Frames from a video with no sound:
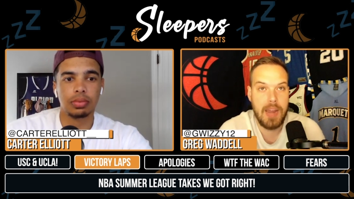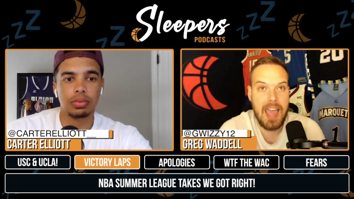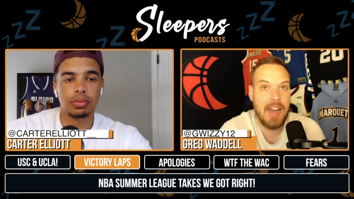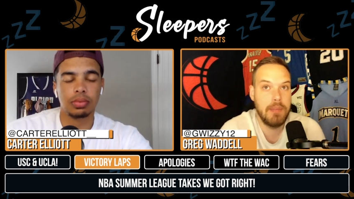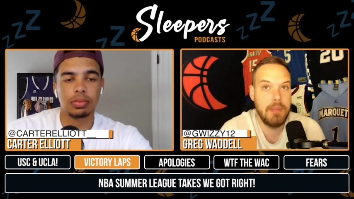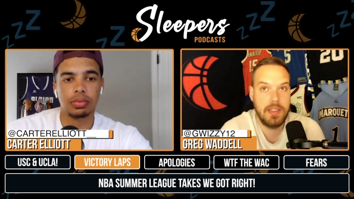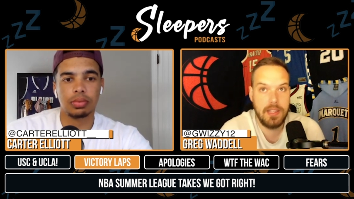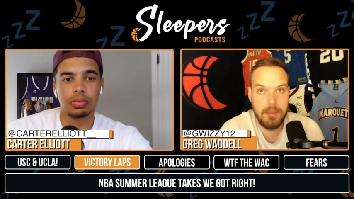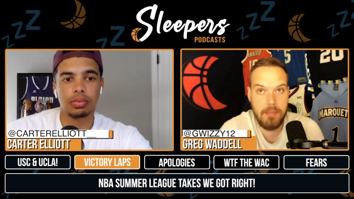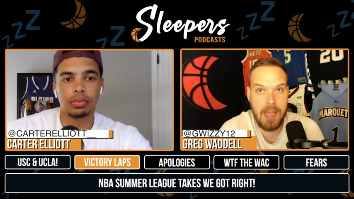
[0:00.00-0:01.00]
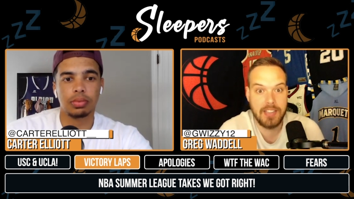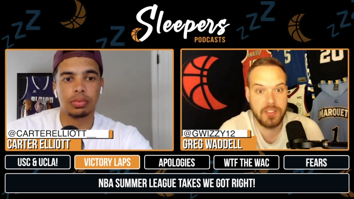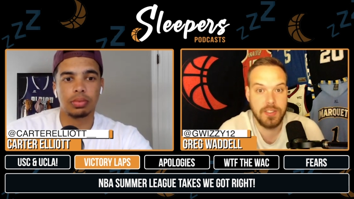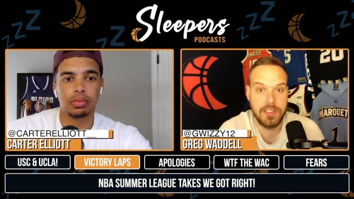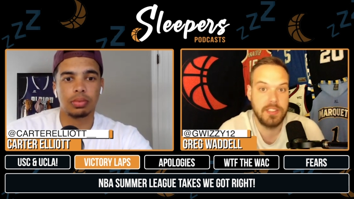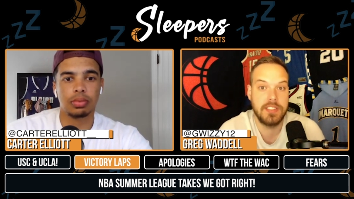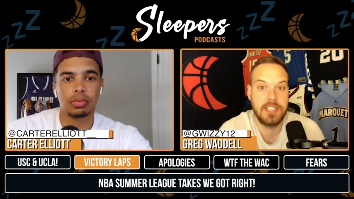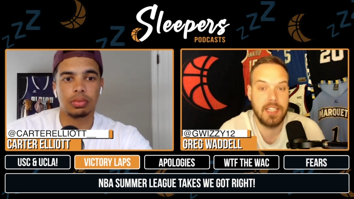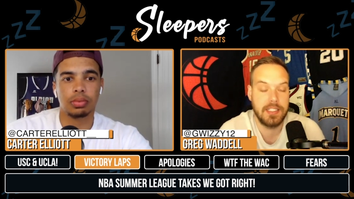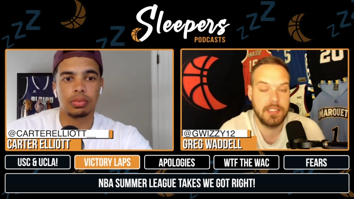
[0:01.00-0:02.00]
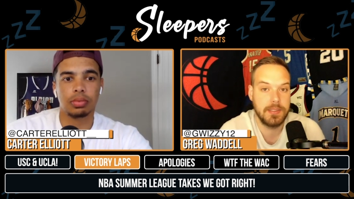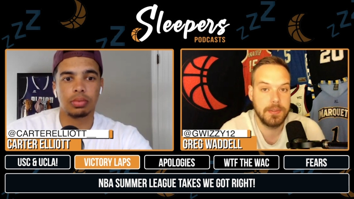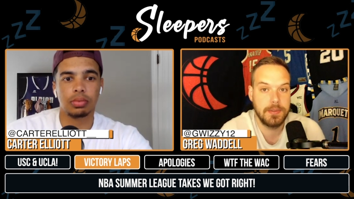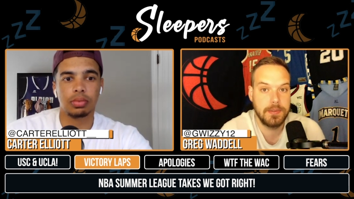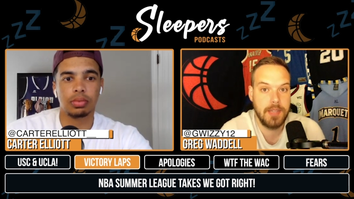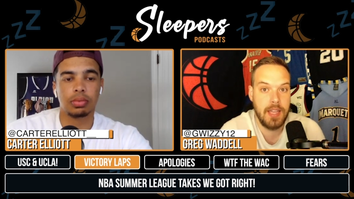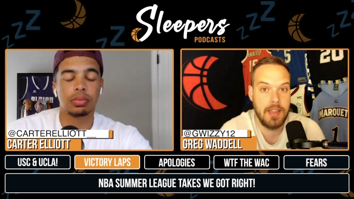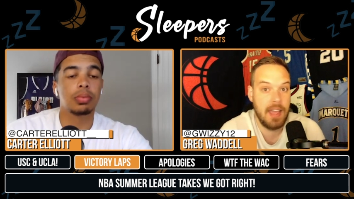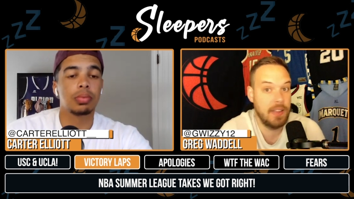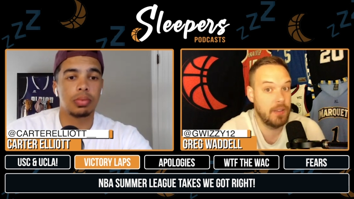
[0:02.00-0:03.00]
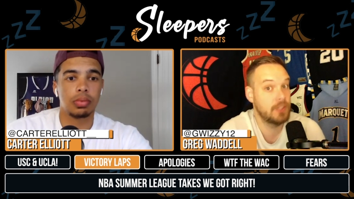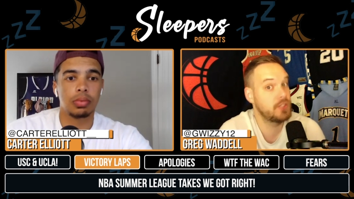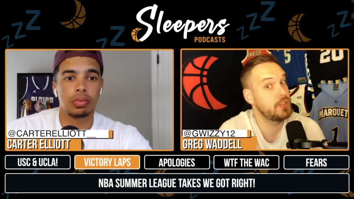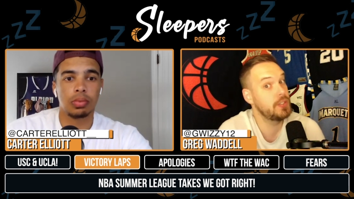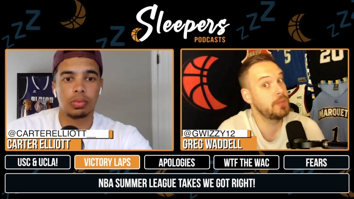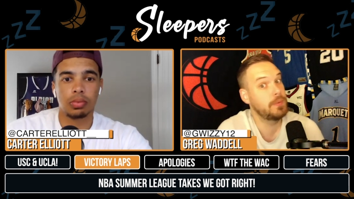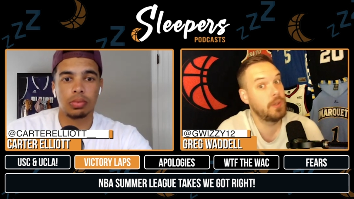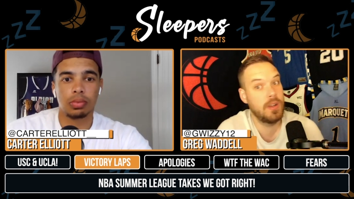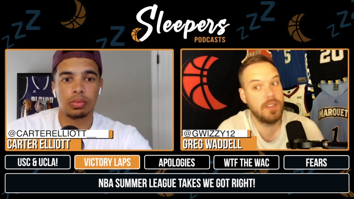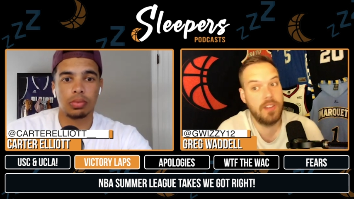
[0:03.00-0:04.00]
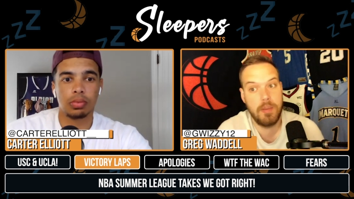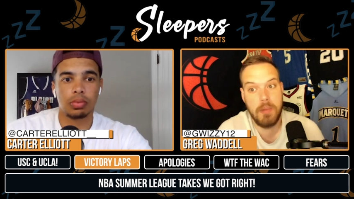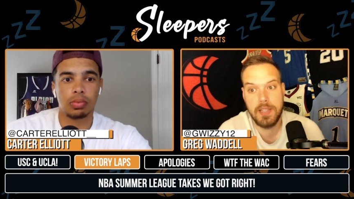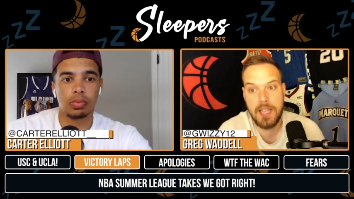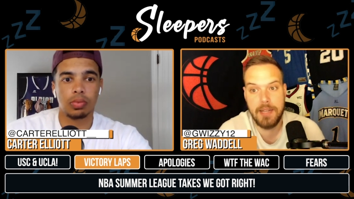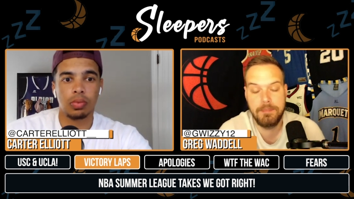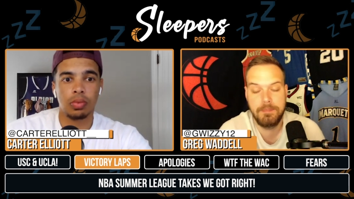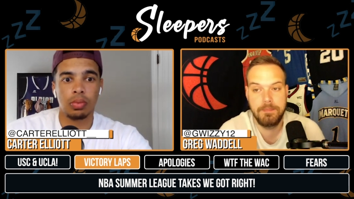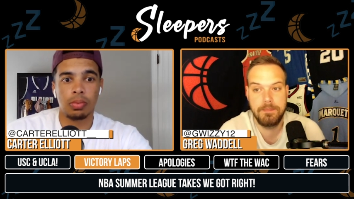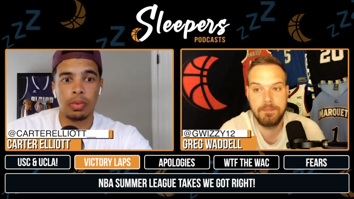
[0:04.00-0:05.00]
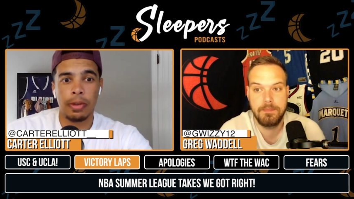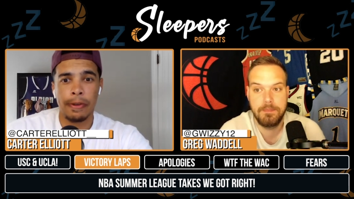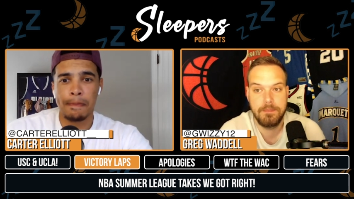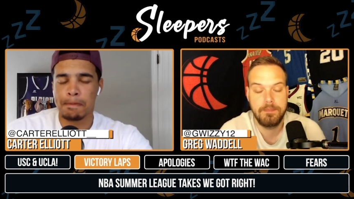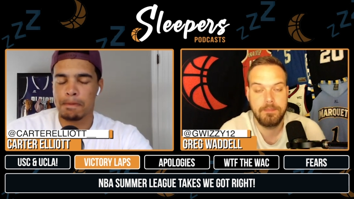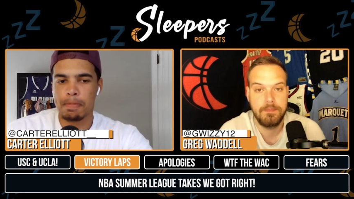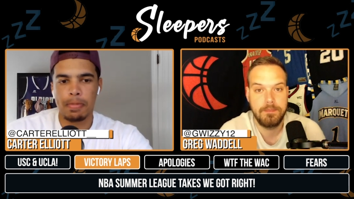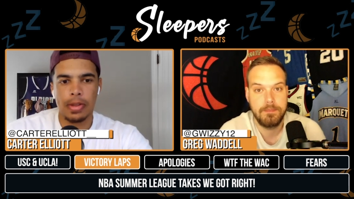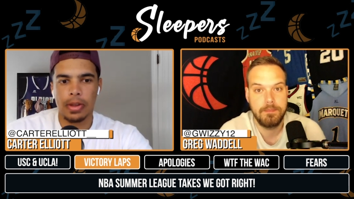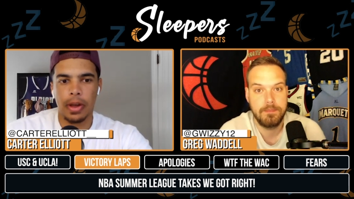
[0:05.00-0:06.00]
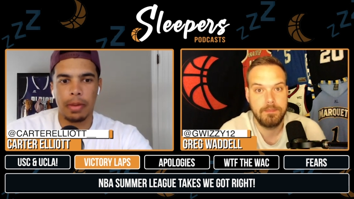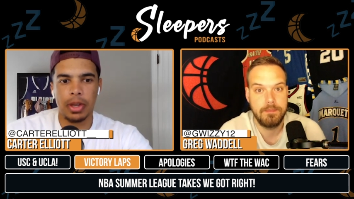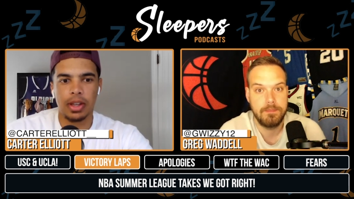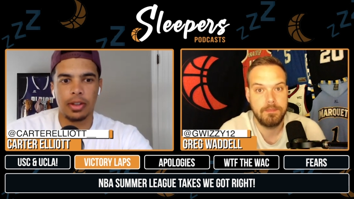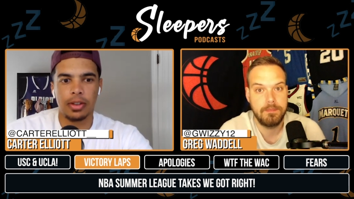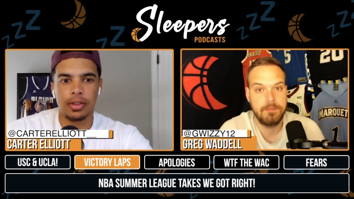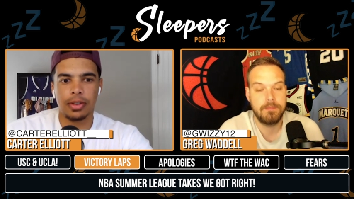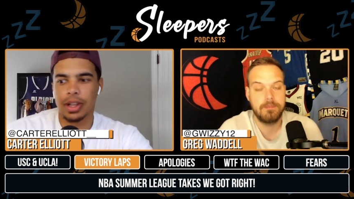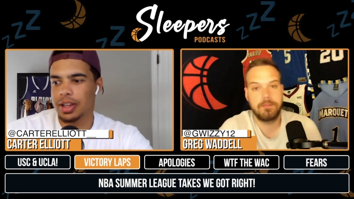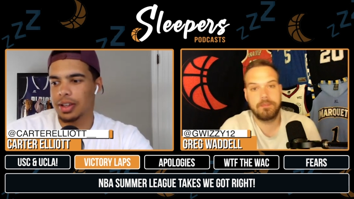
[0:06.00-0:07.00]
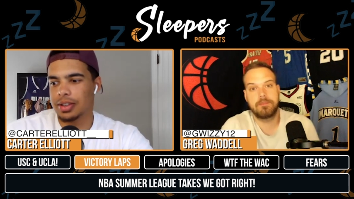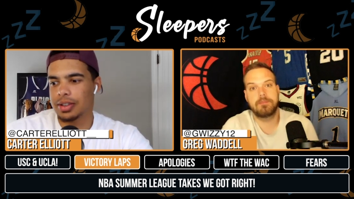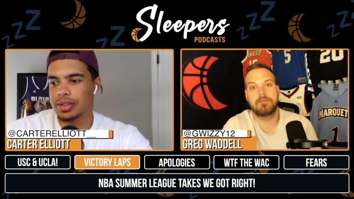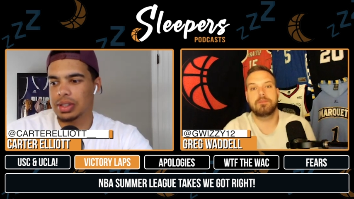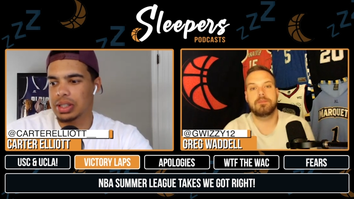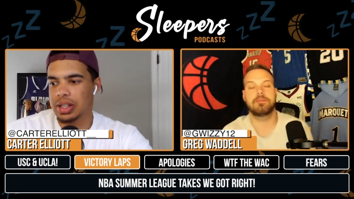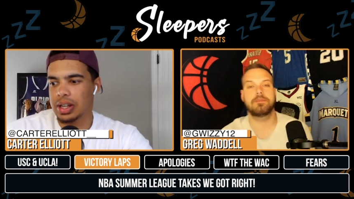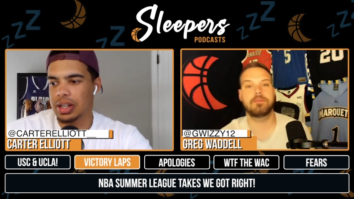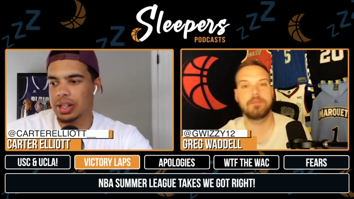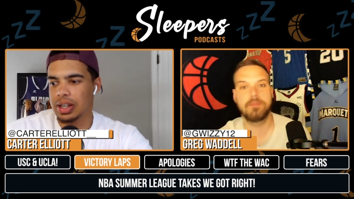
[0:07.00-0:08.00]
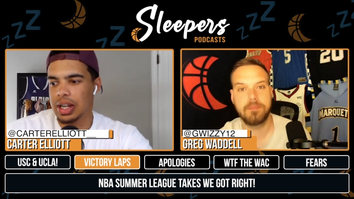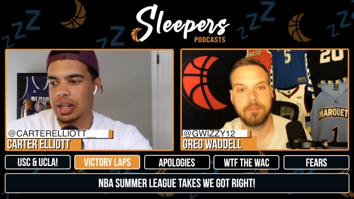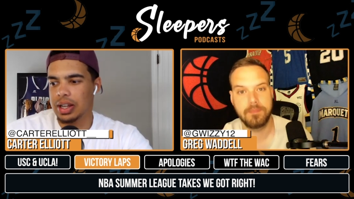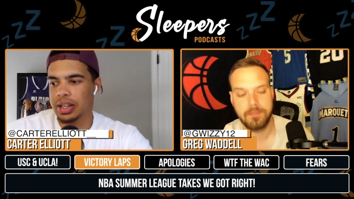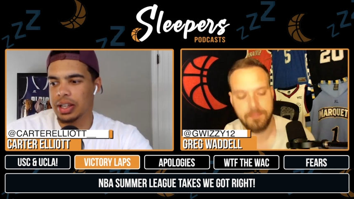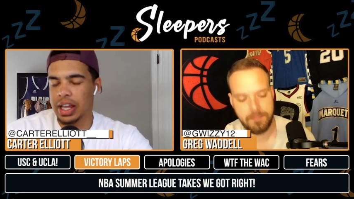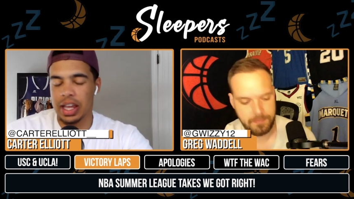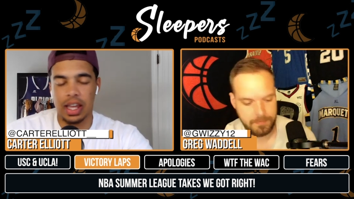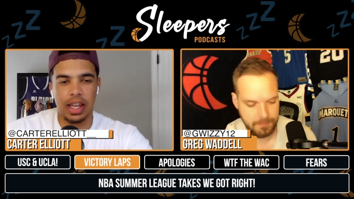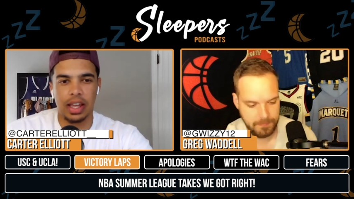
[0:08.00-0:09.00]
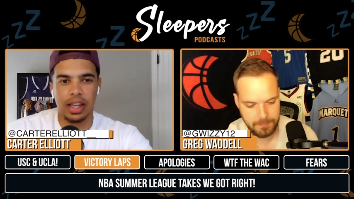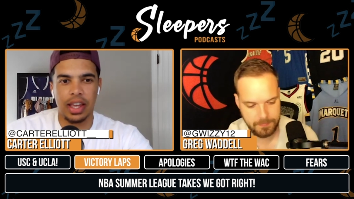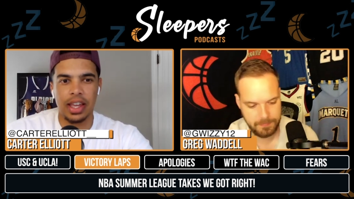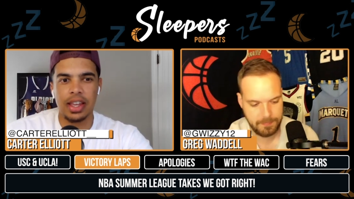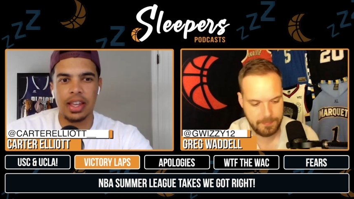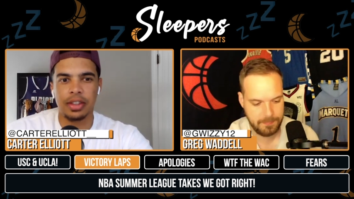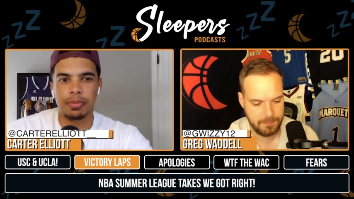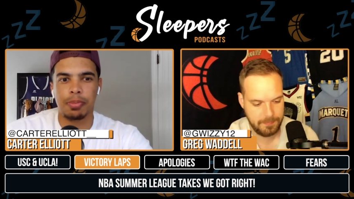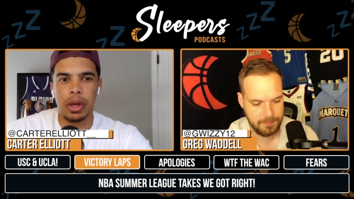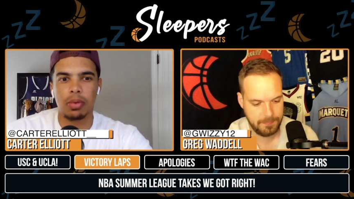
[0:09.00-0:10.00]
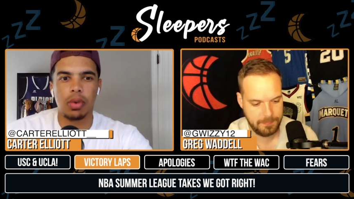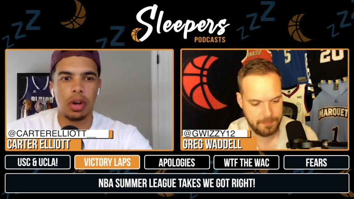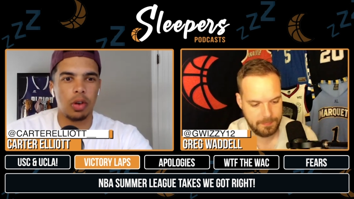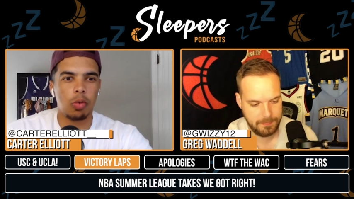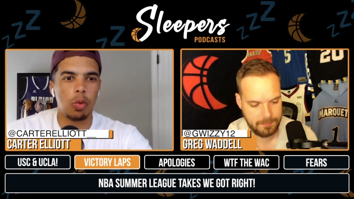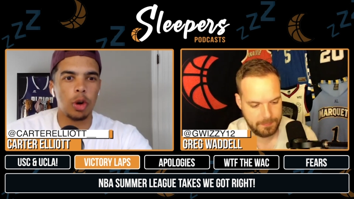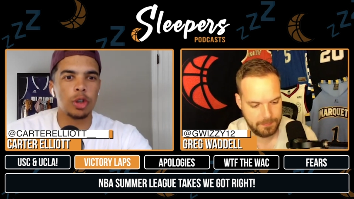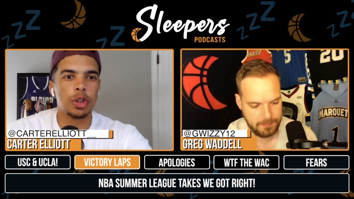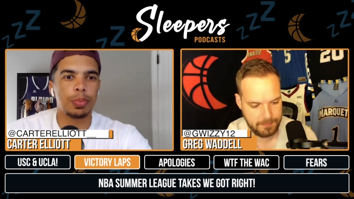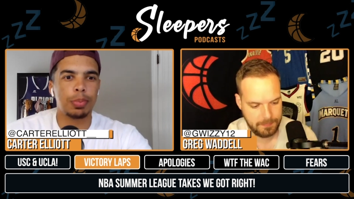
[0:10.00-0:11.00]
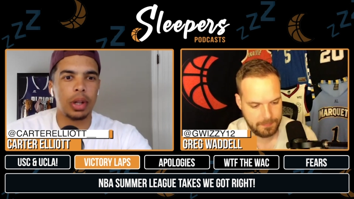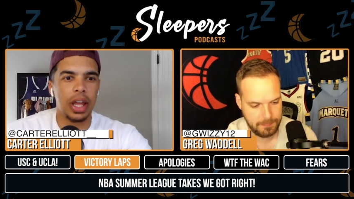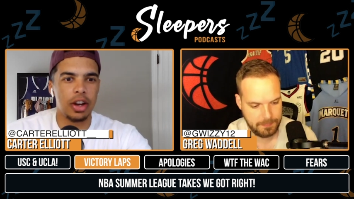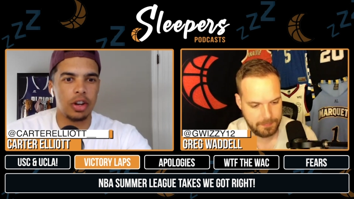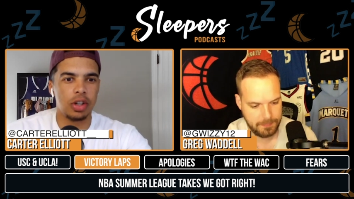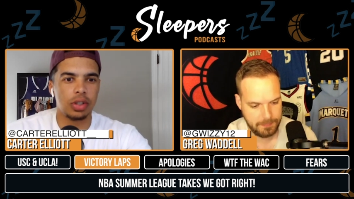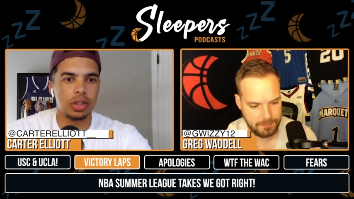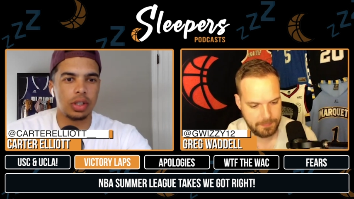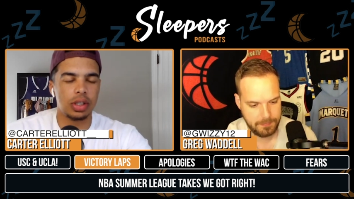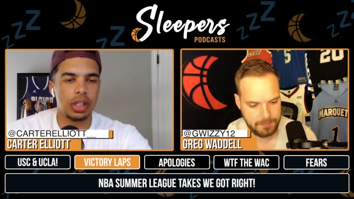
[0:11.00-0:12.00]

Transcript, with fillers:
Speaker 1: adamant that Max Christie stinks, and that looks true. You want to talk about that?
Speaker 2: I mean, like he, he's been one of the worst players